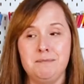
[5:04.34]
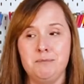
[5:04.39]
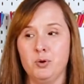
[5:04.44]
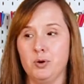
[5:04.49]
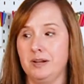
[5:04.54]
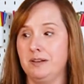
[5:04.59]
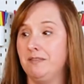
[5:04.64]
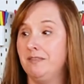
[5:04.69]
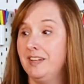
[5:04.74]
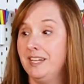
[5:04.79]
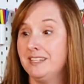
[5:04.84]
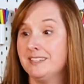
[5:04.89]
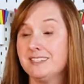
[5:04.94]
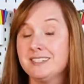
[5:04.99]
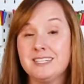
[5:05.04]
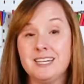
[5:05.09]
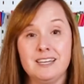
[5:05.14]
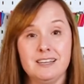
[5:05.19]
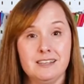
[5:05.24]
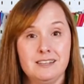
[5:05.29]
a more
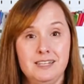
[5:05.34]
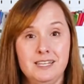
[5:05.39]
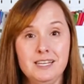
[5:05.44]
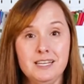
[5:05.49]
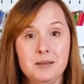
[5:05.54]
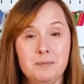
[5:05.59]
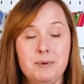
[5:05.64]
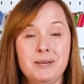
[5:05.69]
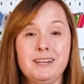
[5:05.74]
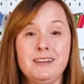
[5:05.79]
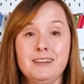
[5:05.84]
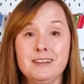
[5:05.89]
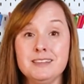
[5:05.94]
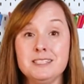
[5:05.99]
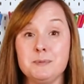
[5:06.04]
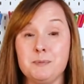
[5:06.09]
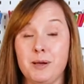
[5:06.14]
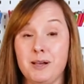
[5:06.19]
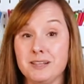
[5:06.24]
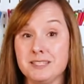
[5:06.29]
advanced technique, but it
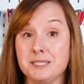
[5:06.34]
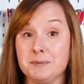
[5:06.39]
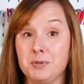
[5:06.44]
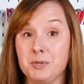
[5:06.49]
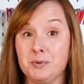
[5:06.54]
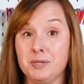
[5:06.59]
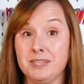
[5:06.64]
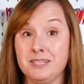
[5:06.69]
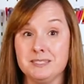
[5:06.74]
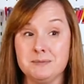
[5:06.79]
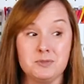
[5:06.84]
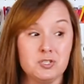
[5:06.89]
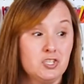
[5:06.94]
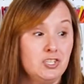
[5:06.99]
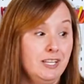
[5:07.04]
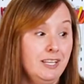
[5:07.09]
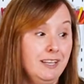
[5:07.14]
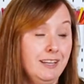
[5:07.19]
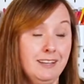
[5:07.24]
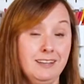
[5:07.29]
is possible with this
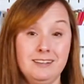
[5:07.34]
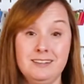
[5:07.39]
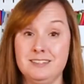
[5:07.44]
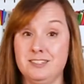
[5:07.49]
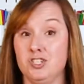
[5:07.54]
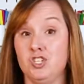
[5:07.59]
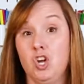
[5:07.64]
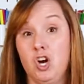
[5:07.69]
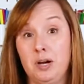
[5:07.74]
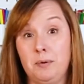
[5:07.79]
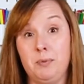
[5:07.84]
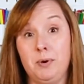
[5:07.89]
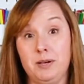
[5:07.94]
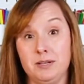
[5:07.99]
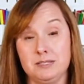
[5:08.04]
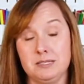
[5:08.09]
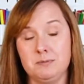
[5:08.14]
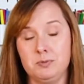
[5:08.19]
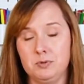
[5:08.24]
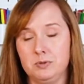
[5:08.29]
machine and it is not
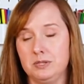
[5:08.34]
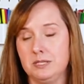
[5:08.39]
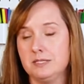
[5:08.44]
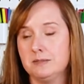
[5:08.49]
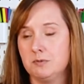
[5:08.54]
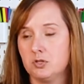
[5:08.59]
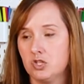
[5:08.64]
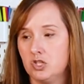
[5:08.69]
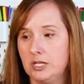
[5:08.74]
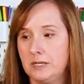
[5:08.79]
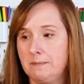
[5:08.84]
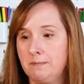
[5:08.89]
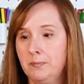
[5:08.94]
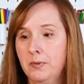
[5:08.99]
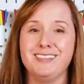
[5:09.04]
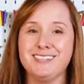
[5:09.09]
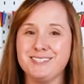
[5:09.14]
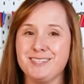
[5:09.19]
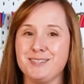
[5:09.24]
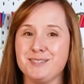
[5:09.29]
possible with this machine.
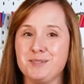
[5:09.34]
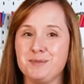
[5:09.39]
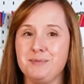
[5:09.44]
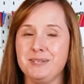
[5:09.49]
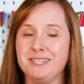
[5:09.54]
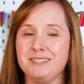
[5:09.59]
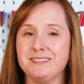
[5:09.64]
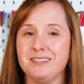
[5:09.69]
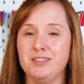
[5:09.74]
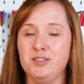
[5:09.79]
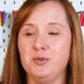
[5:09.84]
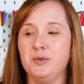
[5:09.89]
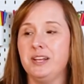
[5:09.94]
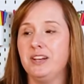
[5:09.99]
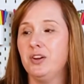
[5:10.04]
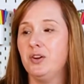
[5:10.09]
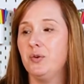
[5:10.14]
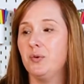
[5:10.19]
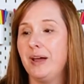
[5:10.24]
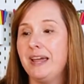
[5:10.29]
This also means that you
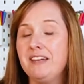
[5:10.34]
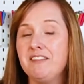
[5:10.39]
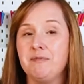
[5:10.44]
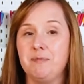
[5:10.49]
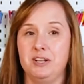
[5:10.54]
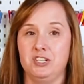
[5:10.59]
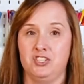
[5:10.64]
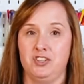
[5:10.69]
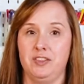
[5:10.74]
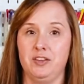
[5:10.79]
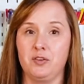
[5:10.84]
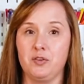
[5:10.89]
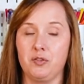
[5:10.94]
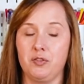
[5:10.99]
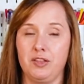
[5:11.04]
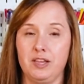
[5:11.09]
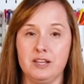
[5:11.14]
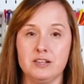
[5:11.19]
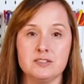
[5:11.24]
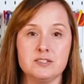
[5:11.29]
can engrave much thicker
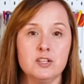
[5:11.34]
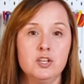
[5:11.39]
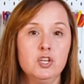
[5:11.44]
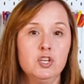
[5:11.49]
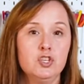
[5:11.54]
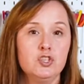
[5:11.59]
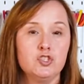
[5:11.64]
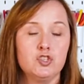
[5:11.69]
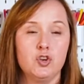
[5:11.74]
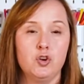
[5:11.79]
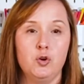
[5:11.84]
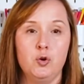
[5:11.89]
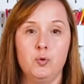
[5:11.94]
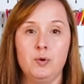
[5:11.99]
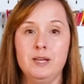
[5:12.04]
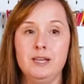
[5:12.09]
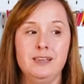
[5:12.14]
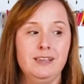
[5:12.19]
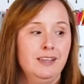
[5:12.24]
things. So